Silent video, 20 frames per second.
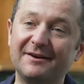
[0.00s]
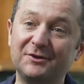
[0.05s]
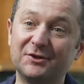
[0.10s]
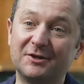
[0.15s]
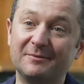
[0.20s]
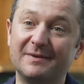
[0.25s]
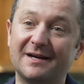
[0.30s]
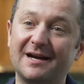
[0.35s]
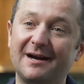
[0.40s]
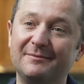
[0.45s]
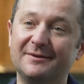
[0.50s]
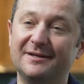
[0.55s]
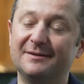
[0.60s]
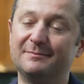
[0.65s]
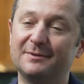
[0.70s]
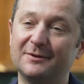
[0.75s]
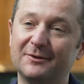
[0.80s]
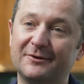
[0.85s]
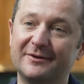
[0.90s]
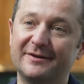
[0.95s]
you can become
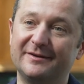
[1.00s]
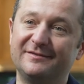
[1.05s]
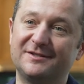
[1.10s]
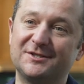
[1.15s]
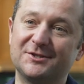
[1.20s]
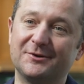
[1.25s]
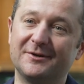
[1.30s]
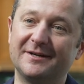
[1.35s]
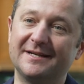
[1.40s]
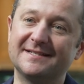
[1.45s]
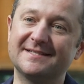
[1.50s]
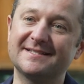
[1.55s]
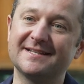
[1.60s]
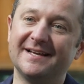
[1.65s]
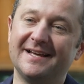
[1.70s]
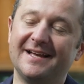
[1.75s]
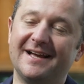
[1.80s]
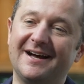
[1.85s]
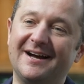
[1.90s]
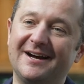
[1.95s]
an employer of
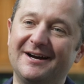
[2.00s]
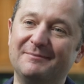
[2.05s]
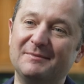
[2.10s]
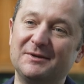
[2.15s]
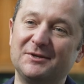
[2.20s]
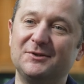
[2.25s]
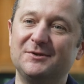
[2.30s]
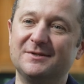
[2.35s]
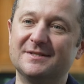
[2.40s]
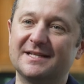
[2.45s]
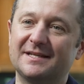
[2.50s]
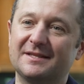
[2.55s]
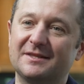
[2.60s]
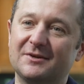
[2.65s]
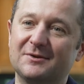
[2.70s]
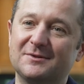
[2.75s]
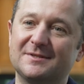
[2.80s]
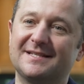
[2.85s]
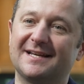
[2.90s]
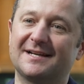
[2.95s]
choice
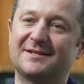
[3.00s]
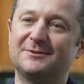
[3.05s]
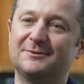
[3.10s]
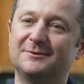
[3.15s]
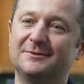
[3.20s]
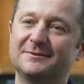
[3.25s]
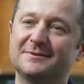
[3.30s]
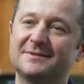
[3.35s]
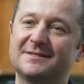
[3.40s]
using those tech tools.